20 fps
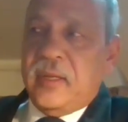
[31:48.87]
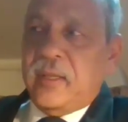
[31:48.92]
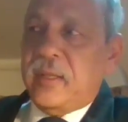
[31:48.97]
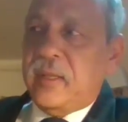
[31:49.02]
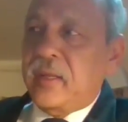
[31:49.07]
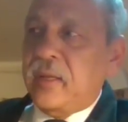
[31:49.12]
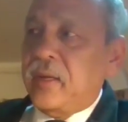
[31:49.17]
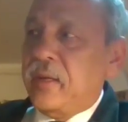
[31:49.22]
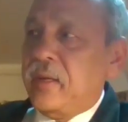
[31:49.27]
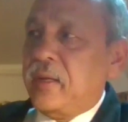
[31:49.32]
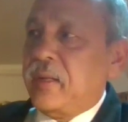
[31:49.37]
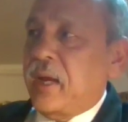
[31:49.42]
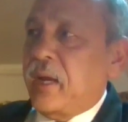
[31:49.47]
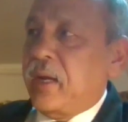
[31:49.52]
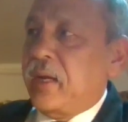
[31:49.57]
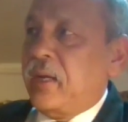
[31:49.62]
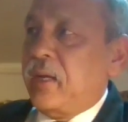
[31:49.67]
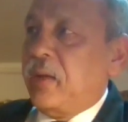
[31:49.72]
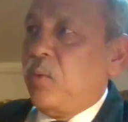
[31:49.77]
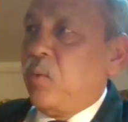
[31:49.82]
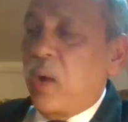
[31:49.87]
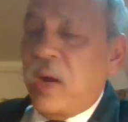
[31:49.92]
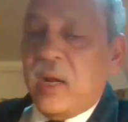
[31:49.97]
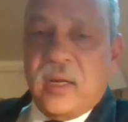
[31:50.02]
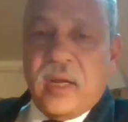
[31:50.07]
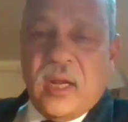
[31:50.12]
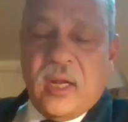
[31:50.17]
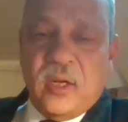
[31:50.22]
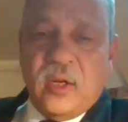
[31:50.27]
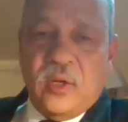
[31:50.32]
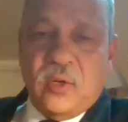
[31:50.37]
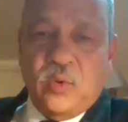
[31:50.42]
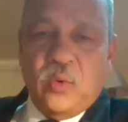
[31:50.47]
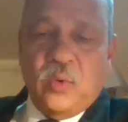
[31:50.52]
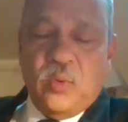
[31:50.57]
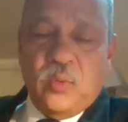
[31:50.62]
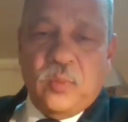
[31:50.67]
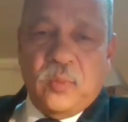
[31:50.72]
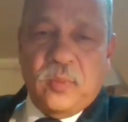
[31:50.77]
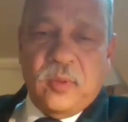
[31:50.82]
in 91,
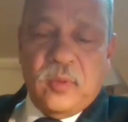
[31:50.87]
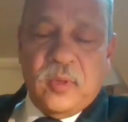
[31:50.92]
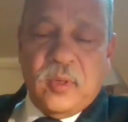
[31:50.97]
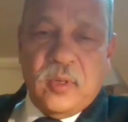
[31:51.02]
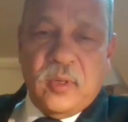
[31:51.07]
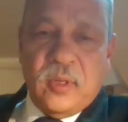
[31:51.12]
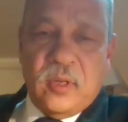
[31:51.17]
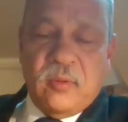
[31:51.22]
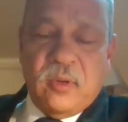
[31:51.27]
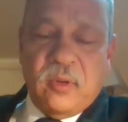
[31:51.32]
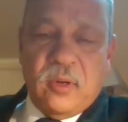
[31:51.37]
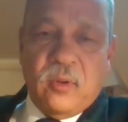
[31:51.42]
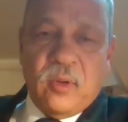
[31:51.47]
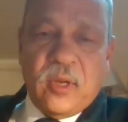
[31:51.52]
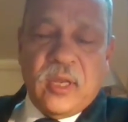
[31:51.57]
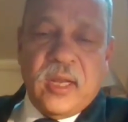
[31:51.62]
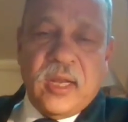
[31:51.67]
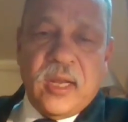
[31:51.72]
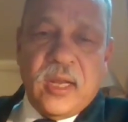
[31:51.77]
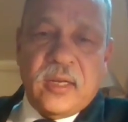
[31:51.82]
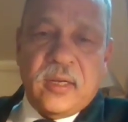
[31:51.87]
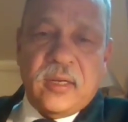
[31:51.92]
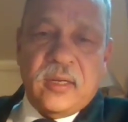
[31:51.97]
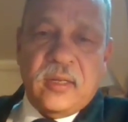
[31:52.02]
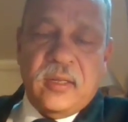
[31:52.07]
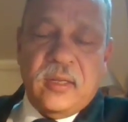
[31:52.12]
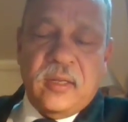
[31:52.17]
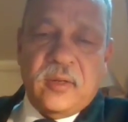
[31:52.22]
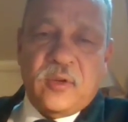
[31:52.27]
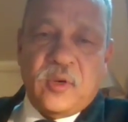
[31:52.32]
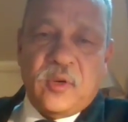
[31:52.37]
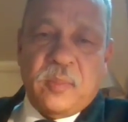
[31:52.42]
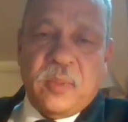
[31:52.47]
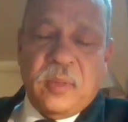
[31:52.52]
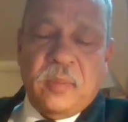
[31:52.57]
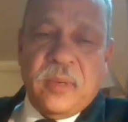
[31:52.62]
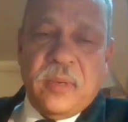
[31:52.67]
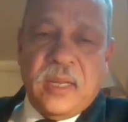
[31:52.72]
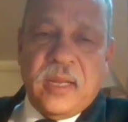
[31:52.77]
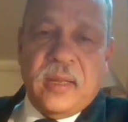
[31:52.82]
92, they were looking at the
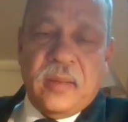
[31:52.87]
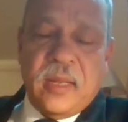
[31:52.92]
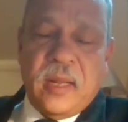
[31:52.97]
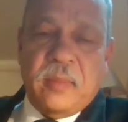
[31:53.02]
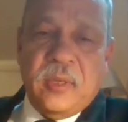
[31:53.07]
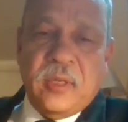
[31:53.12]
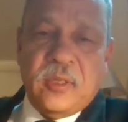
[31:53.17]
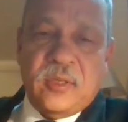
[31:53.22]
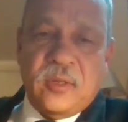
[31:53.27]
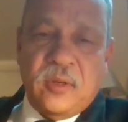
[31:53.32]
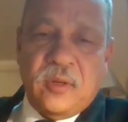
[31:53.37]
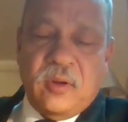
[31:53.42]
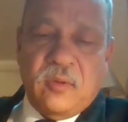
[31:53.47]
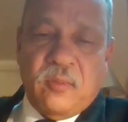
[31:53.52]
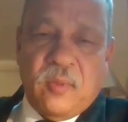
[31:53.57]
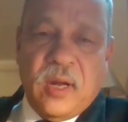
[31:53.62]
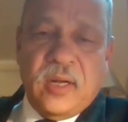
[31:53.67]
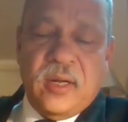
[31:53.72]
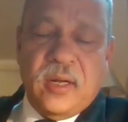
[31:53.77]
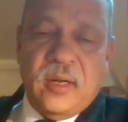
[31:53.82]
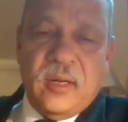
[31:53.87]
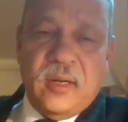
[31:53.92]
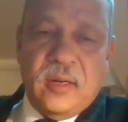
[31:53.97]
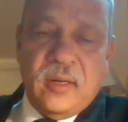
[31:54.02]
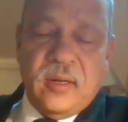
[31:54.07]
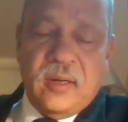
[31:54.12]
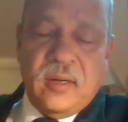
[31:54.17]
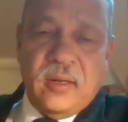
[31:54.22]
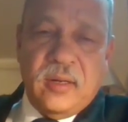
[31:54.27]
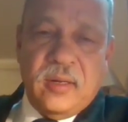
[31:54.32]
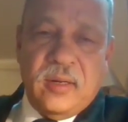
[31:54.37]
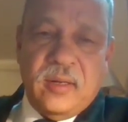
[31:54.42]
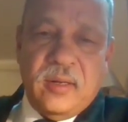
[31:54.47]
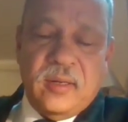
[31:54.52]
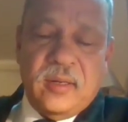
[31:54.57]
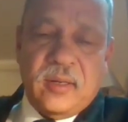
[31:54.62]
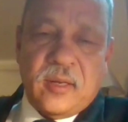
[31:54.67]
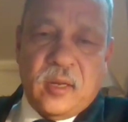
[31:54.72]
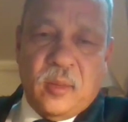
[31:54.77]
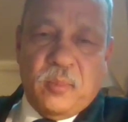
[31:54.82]
triple play. That means on one
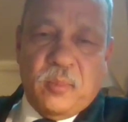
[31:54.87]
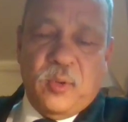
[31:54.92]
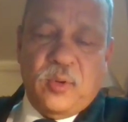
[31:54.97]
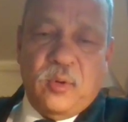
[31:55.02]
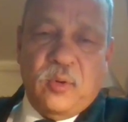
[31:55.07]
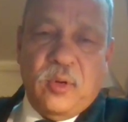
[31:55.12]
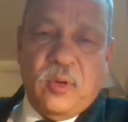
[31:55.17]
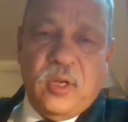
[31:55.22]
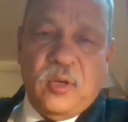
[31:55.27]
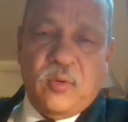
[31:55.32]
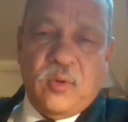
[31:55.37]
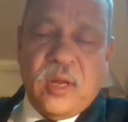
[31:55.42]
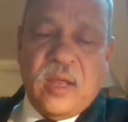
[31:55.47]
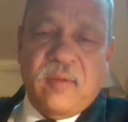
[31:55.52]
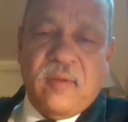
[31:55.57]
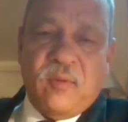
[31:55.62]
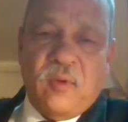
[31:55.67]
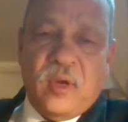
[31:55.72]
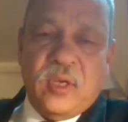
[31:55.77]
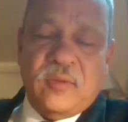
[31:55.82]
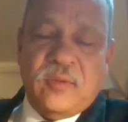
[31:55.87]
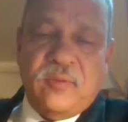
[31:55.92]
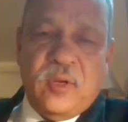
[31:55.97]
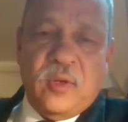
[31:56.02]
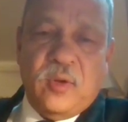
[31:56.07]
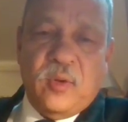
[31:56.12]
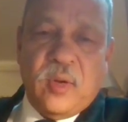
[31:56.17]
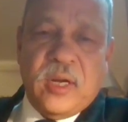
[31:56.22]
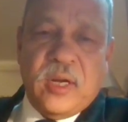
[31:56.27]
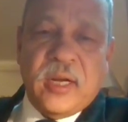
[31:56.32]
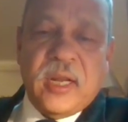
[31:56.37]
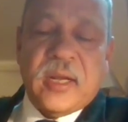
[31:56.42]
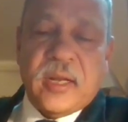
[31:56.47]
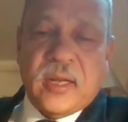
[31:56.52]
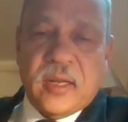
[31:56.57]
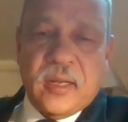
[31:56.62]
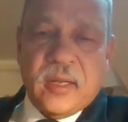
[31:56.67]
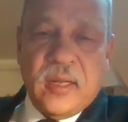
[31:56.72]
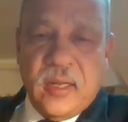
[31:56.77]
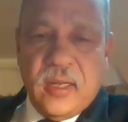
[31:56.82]
computer only, you could have voice, video, and
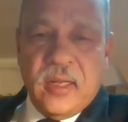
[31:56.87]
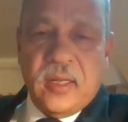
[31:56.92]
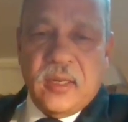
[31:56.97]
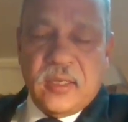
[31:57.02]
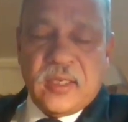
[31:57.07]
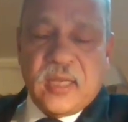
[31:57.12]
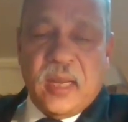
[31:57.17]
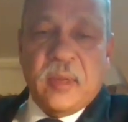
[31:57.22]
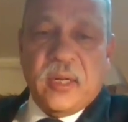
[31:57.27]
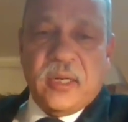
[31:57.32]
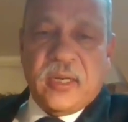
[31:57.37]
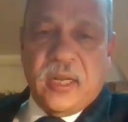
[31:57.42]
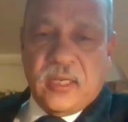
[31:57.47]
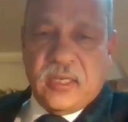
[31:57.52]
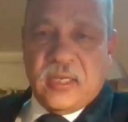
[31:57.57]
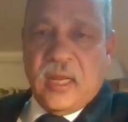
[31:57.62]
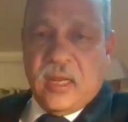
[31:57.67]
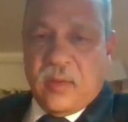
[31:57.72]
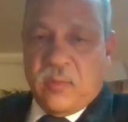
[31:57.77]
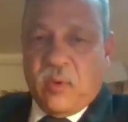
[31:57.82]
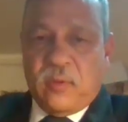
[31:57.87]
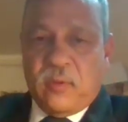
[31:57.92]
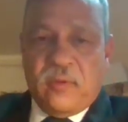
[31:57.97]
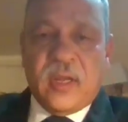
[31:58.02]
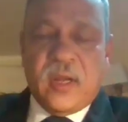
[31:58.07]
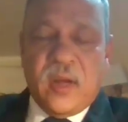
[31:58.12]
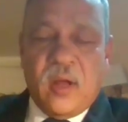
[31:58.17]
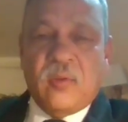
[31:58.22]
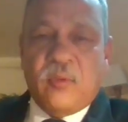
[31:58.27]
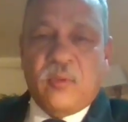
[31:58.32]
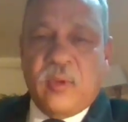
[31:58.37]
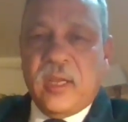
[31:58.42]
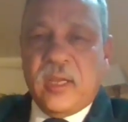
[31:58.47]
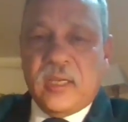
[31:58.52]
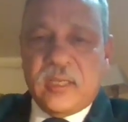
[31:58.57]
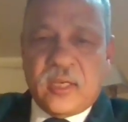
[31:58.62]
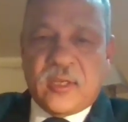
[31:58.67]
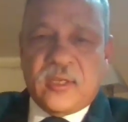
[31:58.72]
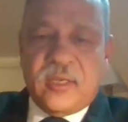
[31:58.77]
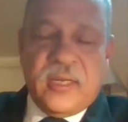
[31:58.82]
data simultaneously. Like what we are now
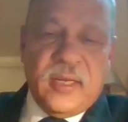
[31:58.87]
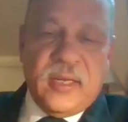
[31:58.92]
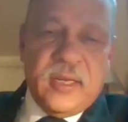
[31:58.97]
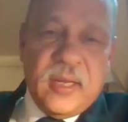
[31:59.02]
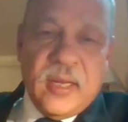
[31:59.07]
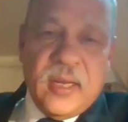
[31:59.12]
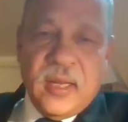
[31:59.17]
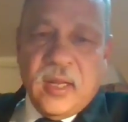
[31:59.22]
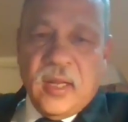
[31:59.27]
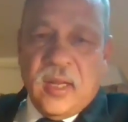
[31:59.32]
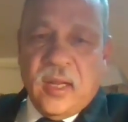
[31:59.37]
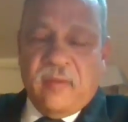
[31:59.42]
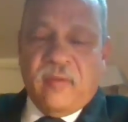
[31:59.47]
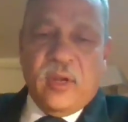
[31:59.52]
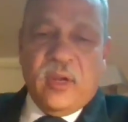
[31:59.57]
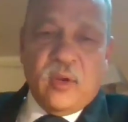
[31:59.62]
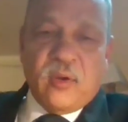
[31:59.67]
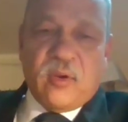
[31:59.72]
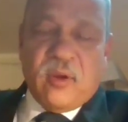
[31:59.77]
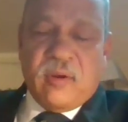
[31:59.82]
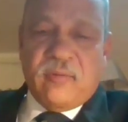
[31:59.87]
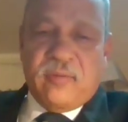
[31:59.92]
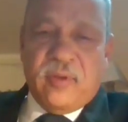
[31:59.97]
doing is actually a video